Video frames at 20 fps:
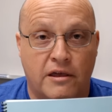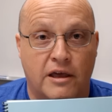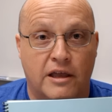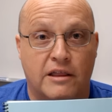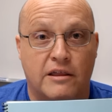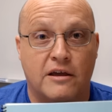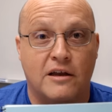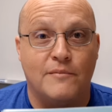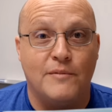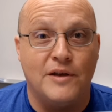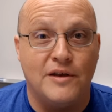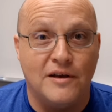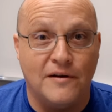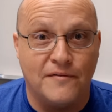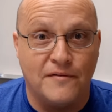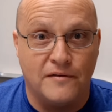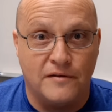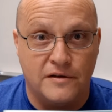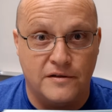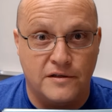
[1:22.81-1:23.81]
It's going to be
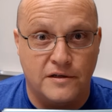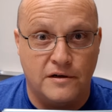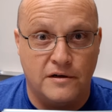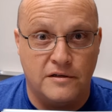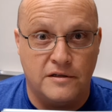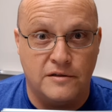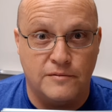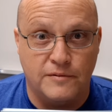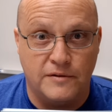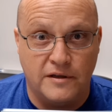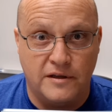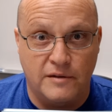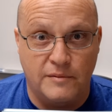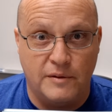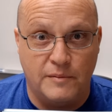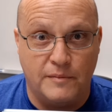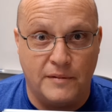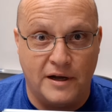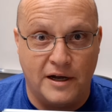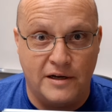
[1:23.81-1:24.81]
different this year since we did them
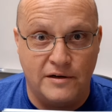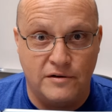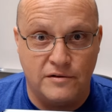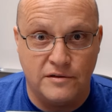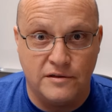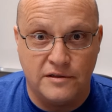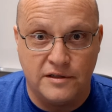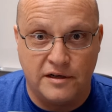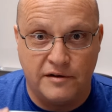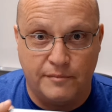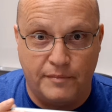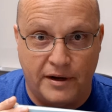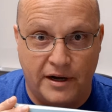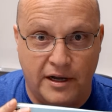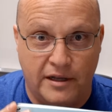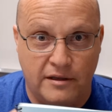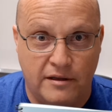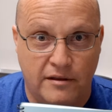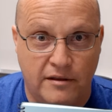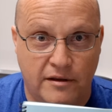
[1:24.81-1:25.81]
in binders instead of
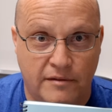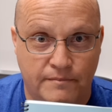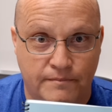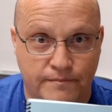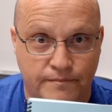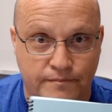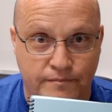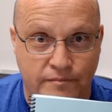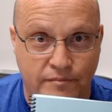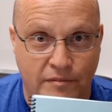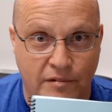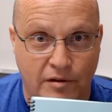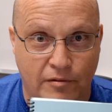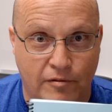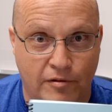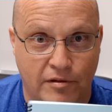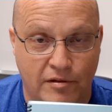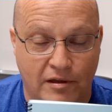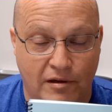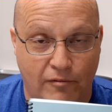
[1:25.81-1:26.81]
binded them it
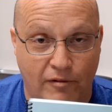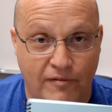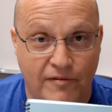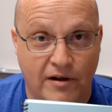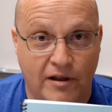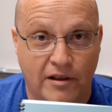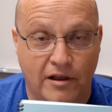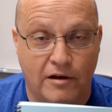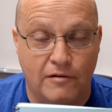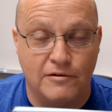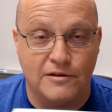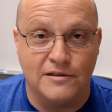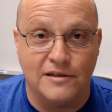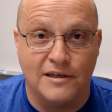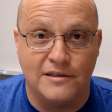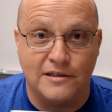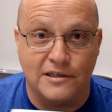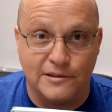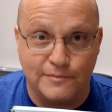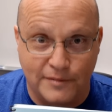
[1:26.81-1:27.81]
was uh, we found out it was
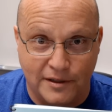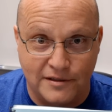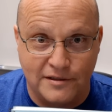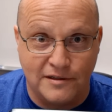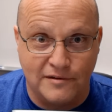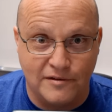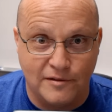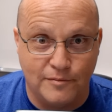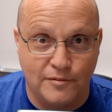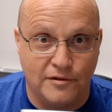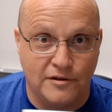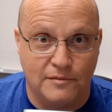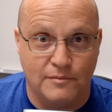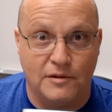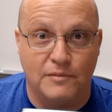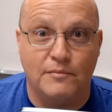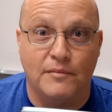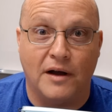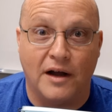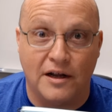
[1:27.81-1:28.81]
less expensive to put them
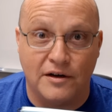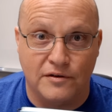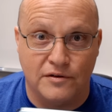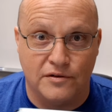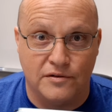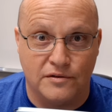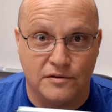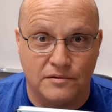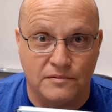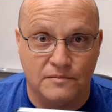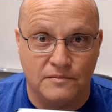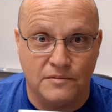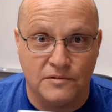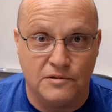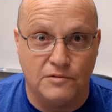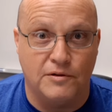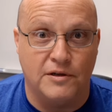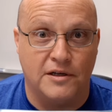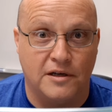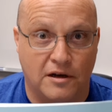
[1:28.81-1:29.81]
in binders,
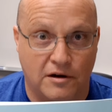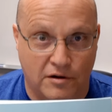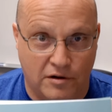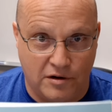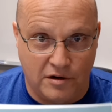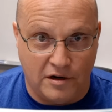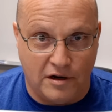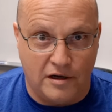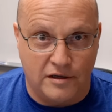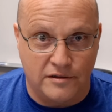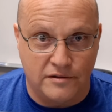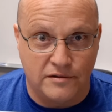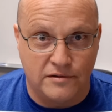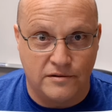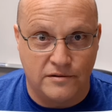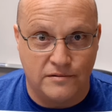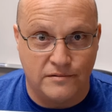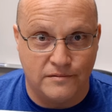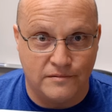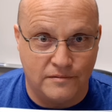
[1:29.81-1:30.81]
so we cut our
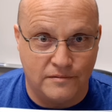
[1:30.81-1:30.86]
costs